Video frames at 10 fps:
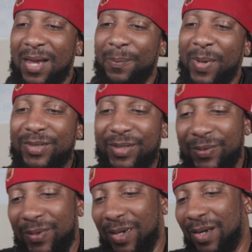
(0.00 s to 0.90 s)
Make sure
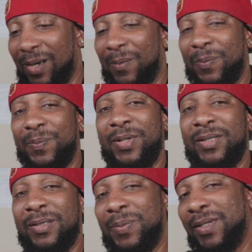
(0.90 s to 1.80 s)
you
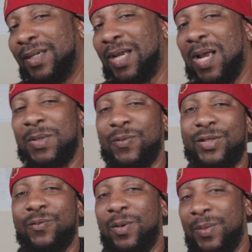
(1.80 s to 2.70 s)
put in the comments
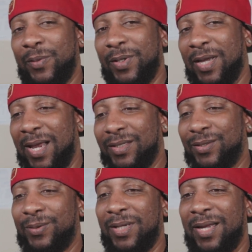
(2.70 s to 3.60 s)
what you want me to react
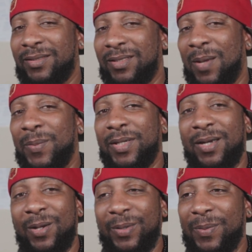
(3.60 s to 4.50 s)
to next, and I'm gonna
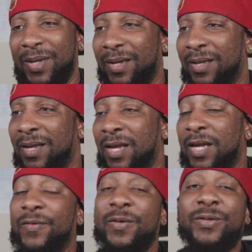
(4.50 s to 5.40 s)
get on it, man.
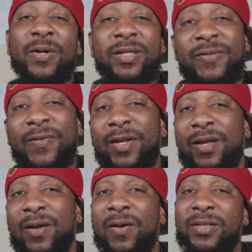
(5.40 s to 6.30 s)
If you enjoyed this
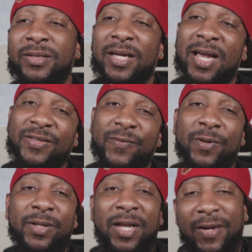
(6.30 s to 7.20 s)
video, I just ask
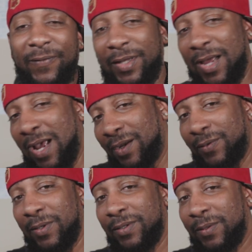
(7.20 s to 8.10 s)
for a like for the
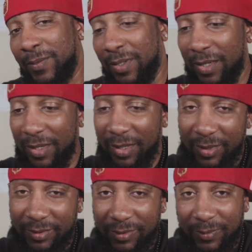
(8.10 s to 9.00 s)
algorithm
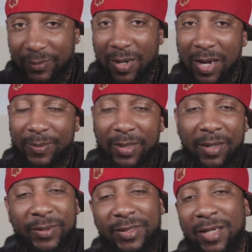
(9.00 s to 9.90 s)
and subscribe to
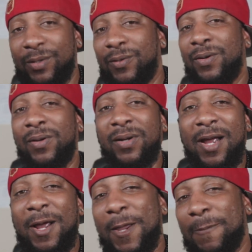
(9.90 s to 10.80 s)
help the channel grow.
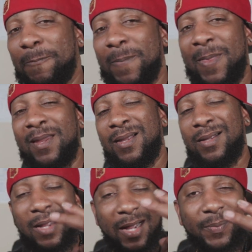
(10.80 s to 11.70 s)
All right,
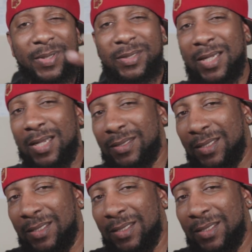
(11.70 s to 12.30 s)
peace out.